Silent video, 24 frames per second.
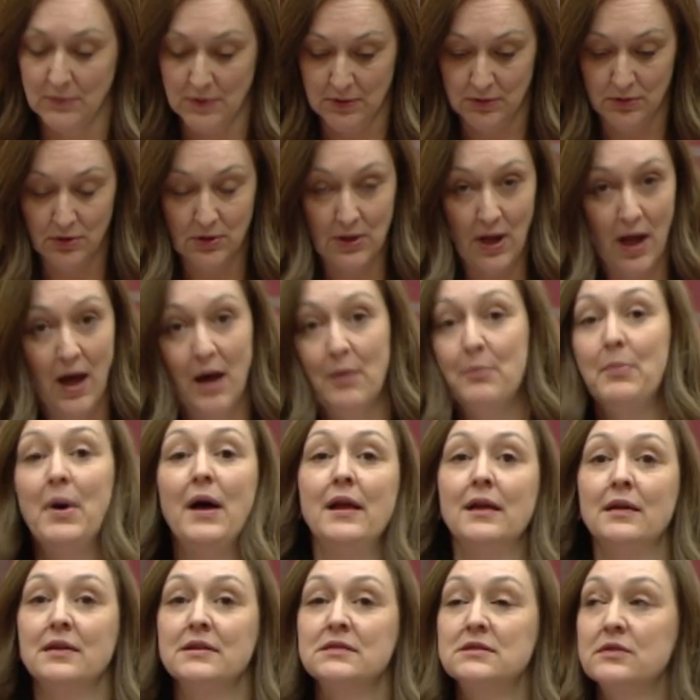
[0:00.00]
You can't
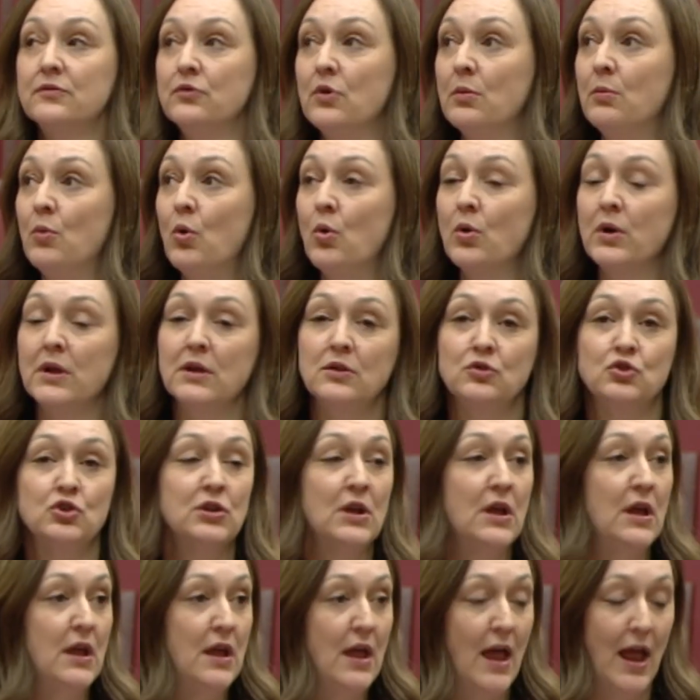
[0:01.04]
pay less of your mortgage
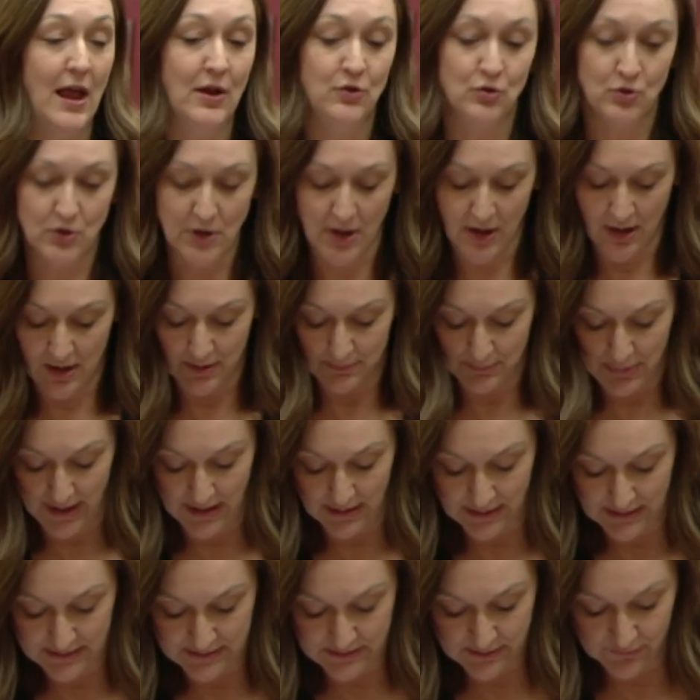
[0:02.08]
and you can't pay
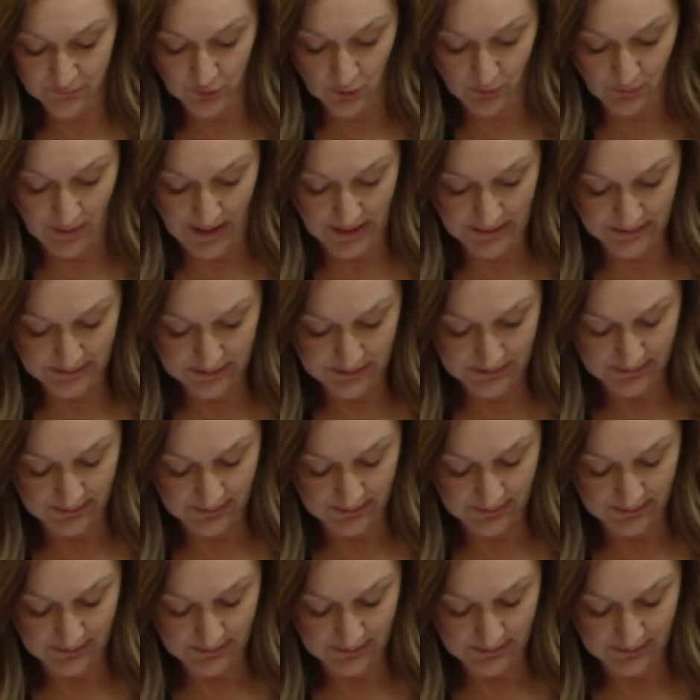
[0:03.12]
less of your rent.